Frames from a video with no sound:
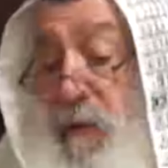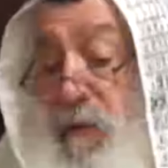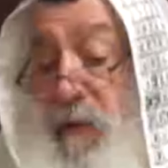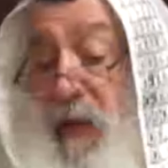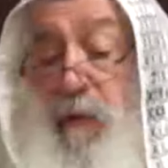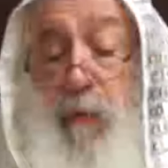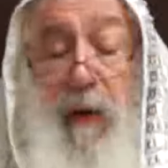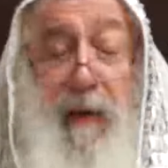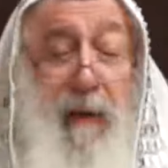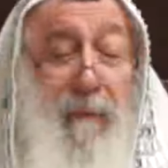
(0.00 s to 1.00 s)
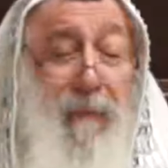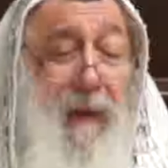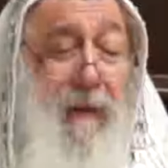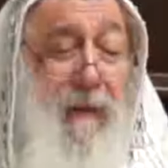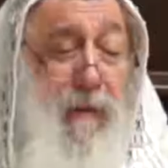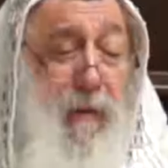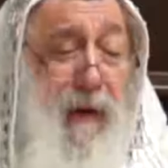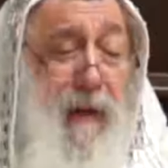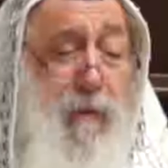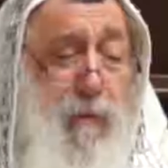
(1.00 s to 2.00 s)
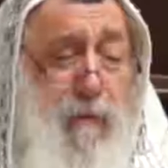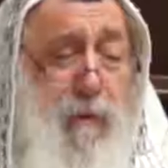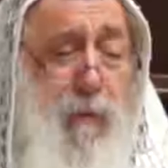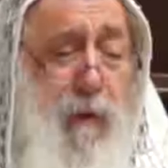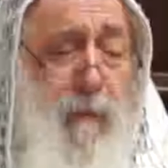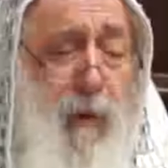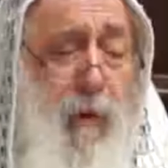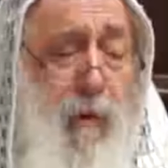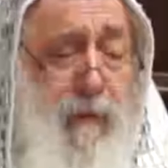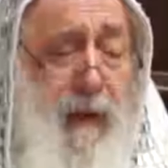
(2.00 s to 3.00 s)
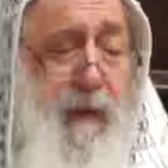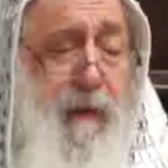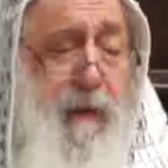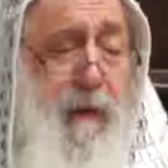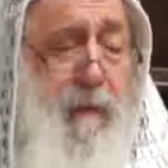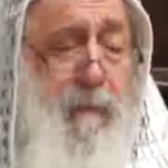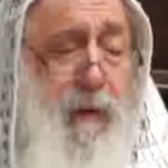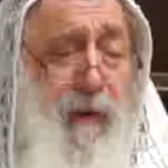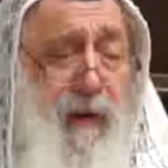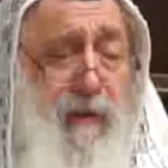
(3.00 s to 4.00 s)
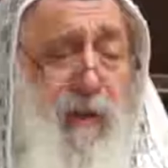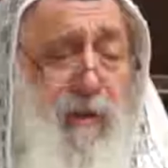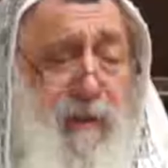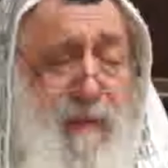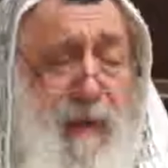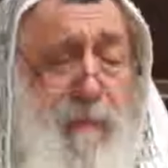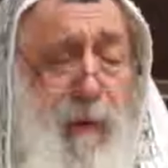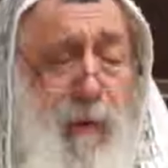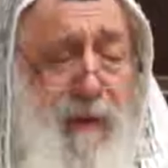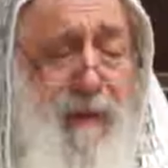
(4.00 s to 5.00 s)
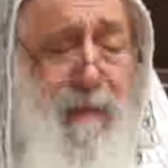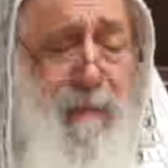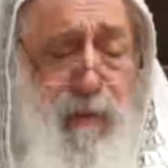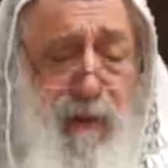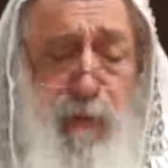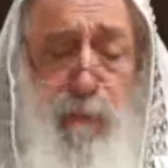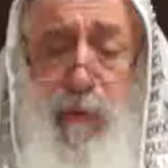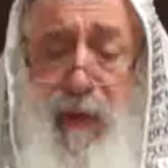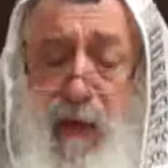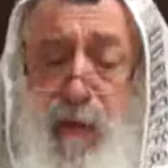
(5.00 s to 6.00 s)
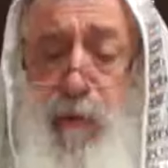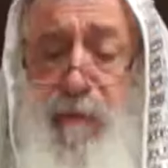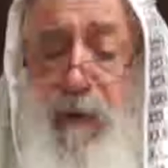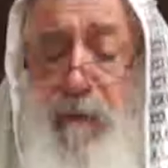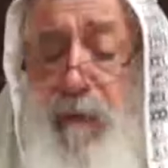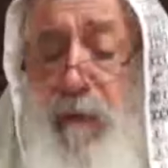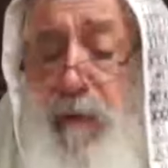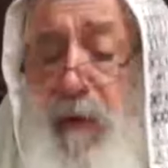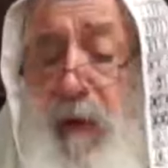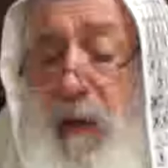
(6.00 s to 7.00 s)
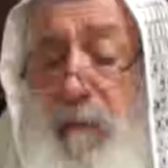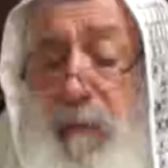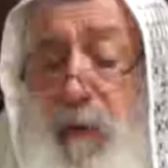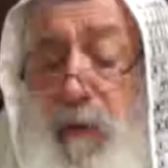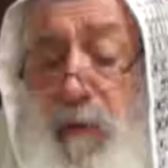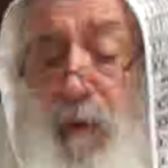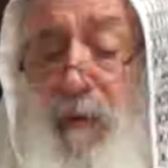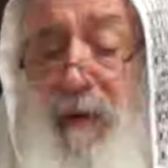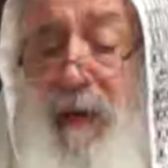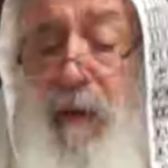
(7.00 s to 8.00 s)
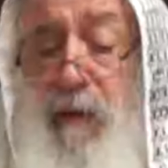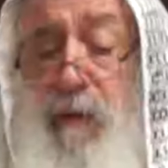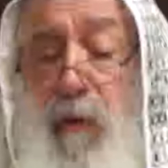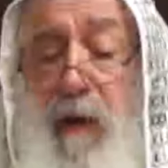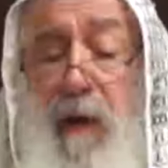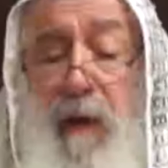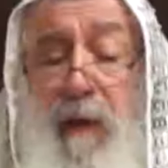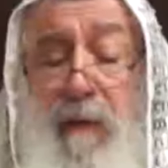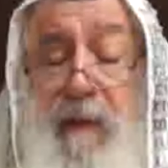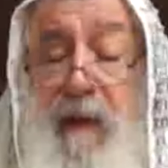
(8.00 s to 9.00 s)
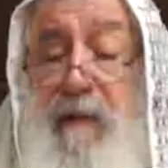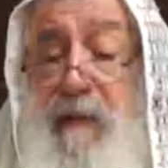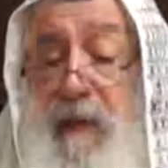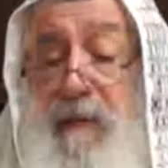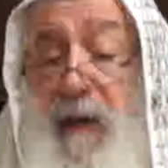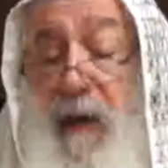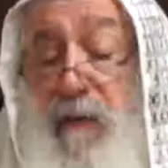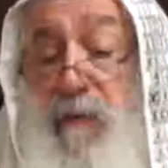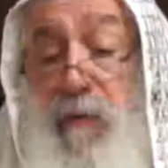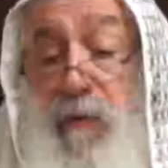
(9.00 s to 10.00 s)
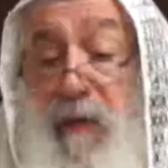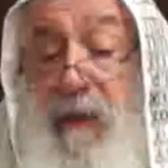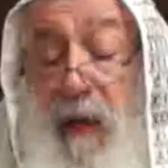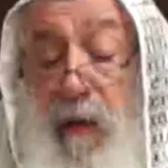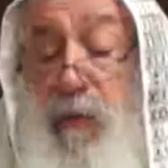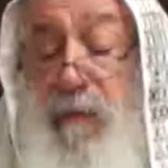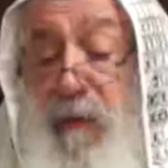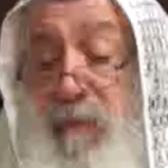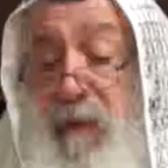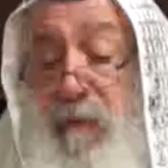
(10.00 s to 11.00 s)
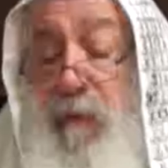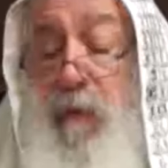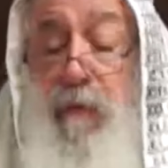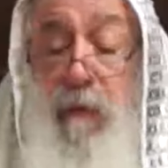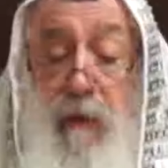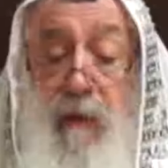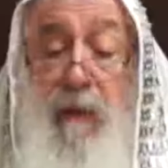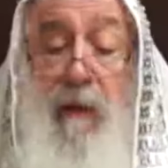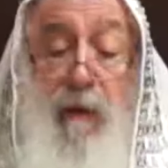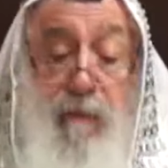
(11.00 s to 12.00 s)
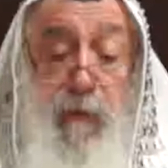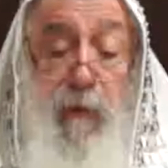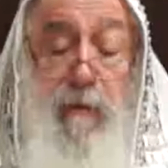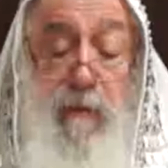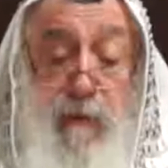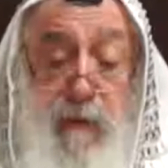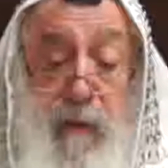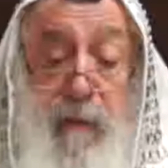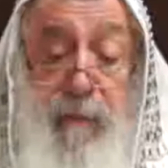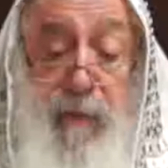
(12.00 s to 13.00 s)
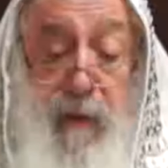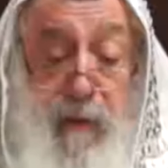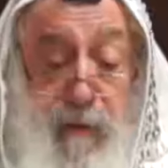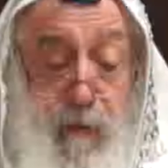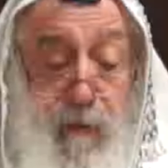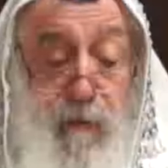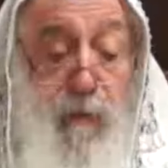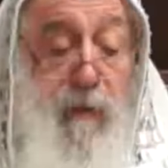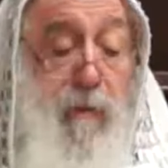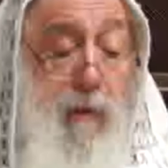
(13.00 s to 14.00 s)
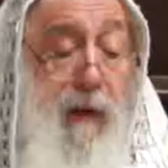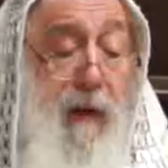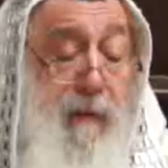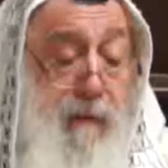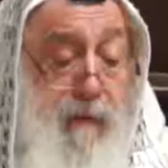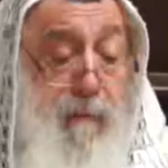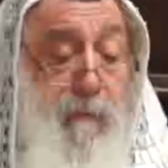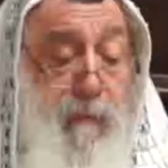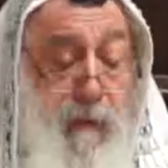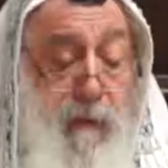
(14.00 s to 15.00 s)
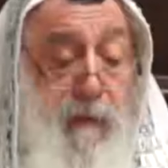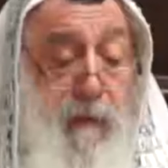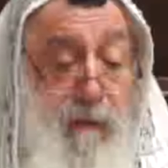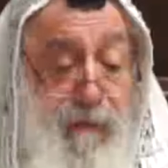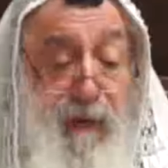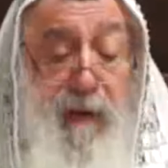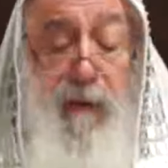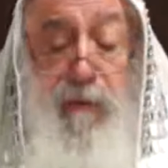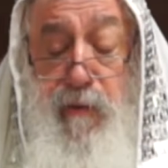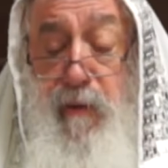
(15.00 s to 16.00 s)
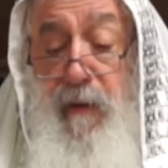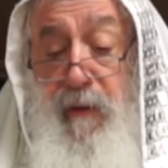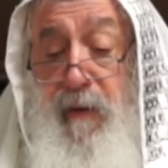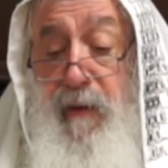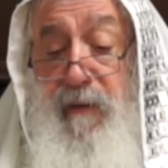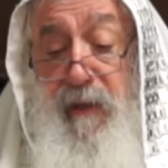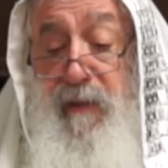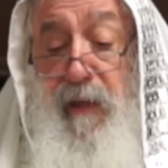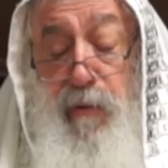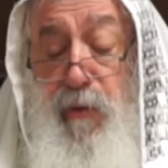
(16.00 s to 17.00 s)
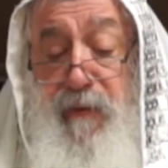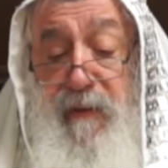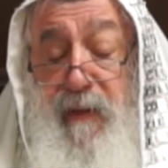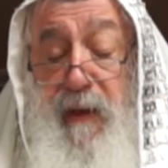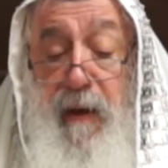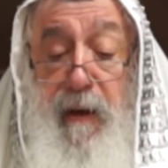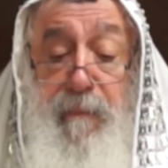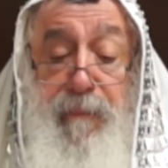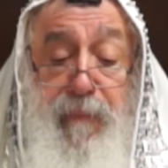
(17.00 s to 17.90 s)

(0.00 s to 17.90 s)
So that's why the Torah used the word Bechukotai. As Rashi said, that means you have to put a lot of effort, because only in the Torah there is a Yitzhara. So you need a lot of effort, of course, study Torah, and the Tefillot, there is a lot of Yitzhara.